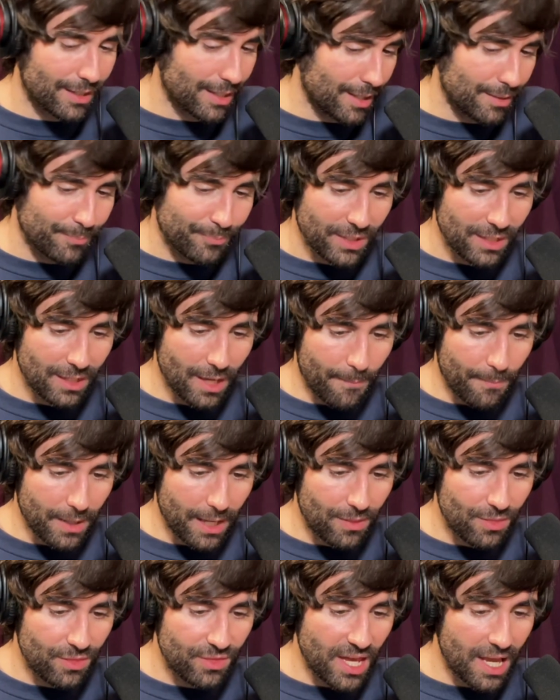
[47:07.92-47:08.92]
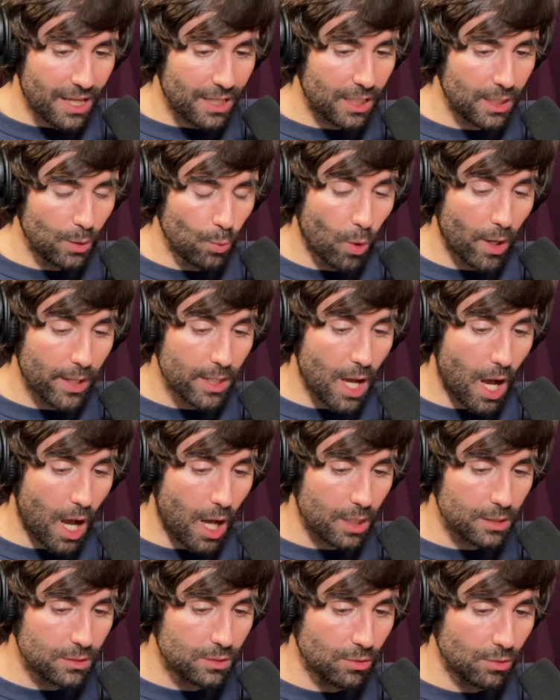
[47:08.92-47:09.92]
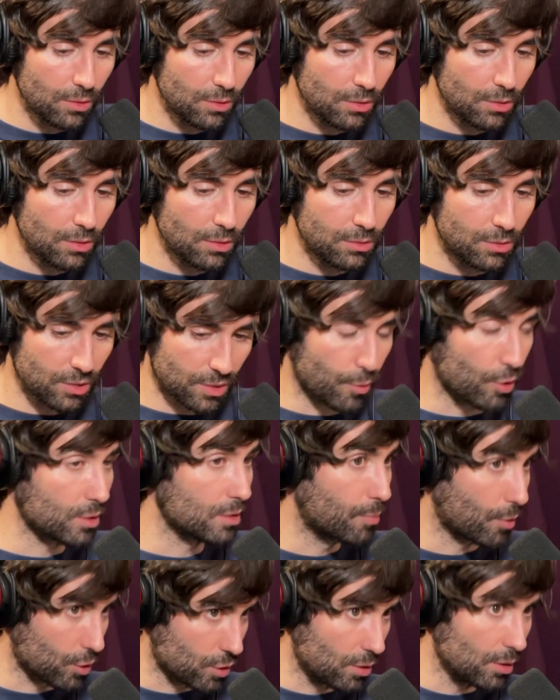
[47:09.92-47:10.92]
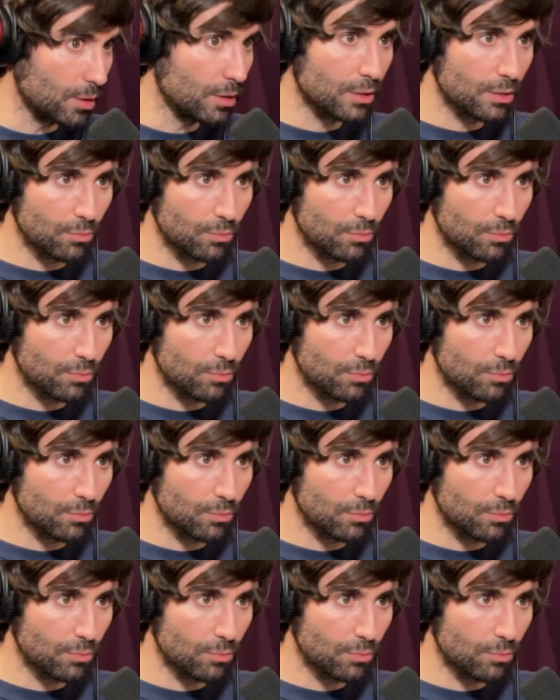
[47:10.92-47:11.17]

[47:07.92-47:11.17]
A. Yeah. And then he went on to Sporting Portugal,